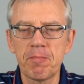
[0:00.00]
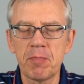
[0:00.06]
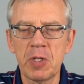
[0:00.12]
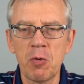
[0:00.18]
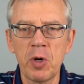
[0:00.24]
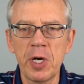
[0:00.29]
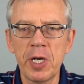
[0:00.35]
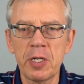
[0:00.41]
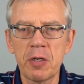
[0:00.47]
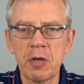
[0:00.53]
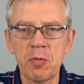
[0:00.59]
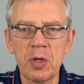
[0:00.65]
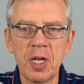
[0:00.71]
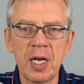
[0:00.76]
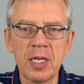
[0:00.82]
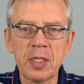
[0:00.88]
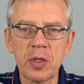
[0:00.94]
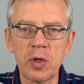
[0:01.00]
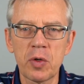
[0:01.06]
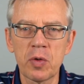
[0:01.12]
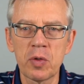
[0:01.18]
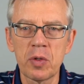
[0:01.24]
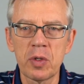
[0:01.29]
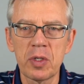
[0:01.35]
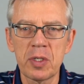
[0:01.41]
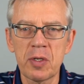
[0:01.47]
The waiter will ask
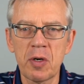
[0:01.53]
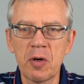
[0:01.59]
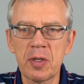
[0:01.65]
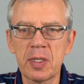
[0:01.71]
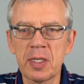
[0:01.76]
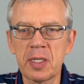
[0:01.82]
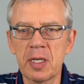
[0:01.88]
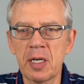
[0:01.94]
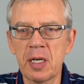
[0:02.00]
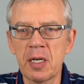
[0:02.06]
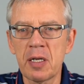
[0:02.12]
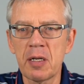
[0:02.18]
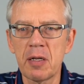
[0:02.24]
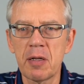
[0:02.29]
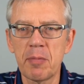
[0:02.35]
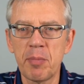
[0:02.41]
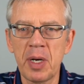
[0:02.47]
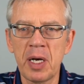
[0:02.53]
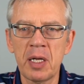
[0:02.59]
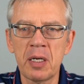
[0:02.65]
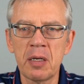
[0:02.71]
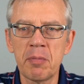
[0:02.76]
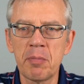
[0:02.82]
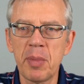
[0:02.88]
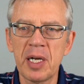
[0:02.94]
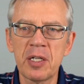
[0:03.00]
you, co chce
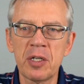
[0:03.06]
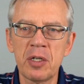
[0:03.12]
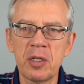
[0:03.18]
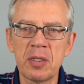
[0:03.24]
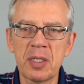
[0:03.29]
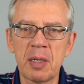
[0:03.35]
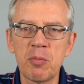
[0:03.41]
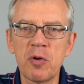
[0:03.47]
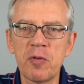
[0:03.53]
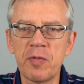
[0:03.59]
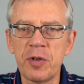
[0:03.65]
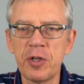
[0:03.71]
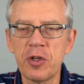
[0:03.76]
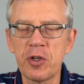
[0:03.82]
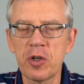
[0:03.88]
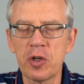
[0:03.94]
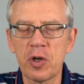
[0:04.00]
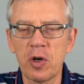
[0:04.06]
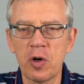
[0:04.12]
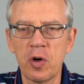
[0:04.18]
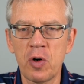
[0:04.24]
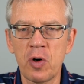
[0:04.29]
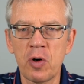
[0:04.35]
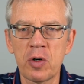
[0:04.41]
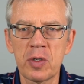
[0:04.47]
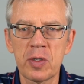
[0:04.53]
pan, pani zamówić,
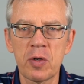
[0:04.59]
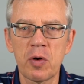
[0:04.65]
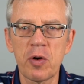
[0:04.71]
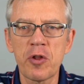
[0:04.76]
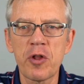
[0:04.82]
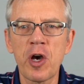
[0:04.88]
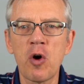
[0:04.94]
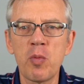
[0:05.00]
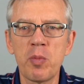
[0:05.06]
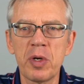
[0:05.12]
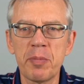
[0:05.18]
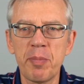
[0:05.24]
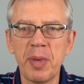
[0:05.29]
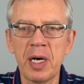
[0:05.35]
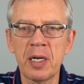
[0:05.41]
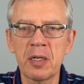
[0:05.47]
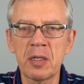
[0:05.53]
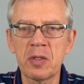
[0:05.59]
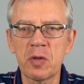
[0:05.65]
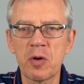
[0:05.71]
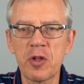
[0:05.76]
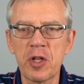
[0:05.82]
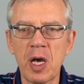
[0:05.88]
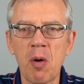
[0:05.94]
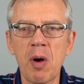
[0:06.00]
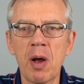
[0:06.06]
or co chciałby pan, co
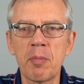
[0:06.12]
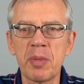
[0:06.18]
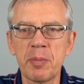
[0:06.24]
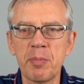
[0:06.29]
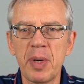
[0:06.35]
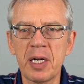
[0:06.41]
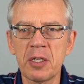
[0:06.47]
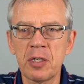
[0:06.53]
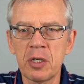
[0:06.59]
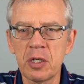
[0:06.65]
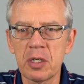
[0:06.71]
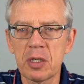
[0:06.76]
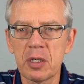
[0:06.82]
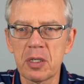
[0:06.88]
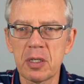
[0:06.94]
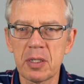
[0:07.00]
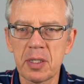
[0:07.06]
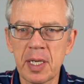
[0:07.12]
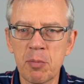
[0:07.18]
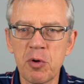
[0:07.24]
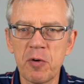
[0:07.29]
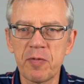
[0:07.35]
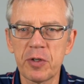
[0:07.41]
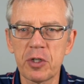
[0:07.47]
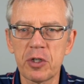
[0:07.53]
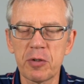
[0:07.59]
chciałaby pani
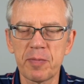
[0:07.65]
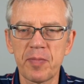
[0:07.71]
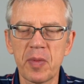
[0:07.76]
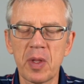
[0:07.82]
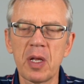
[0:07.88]
zamówić.